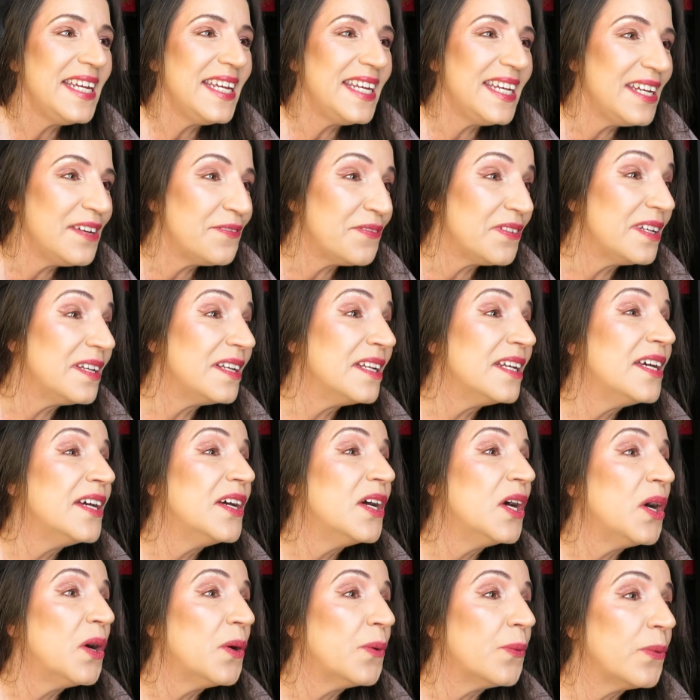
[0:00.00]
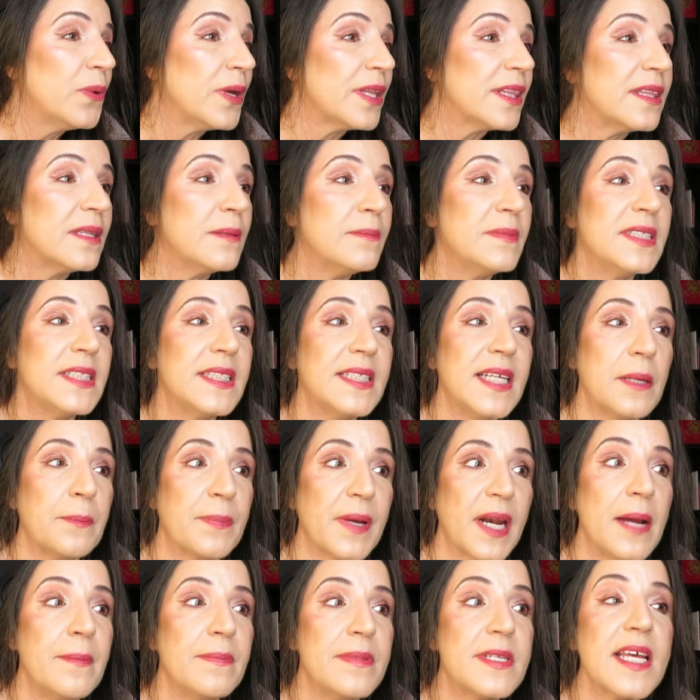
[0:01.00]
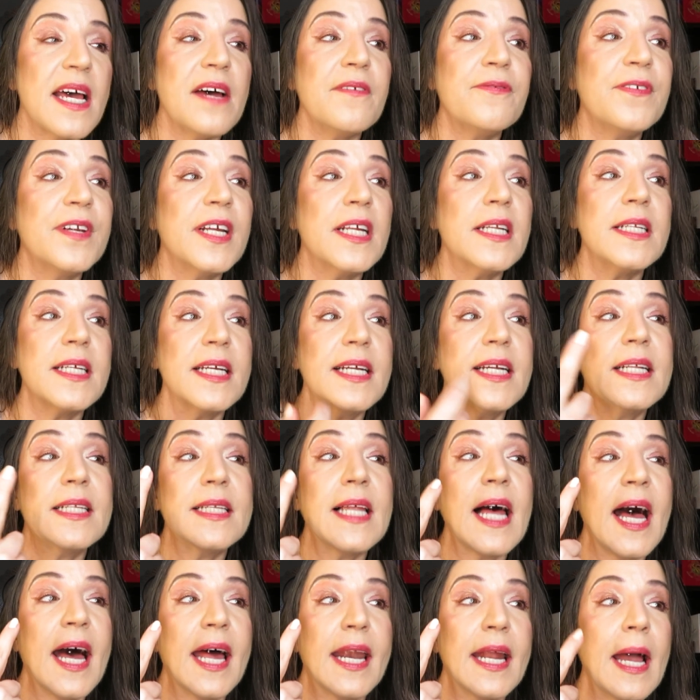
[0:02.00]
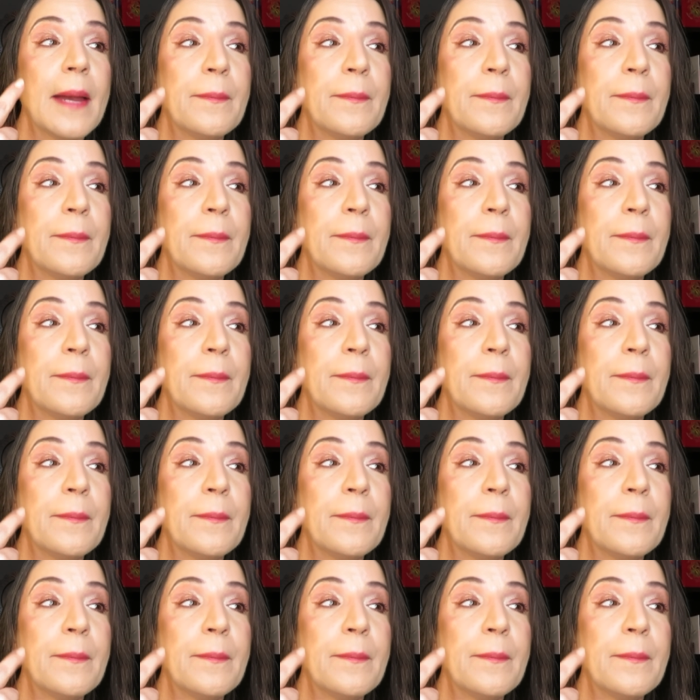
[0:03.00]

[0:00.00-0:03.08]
Even with the mistake. But I'm definitely glad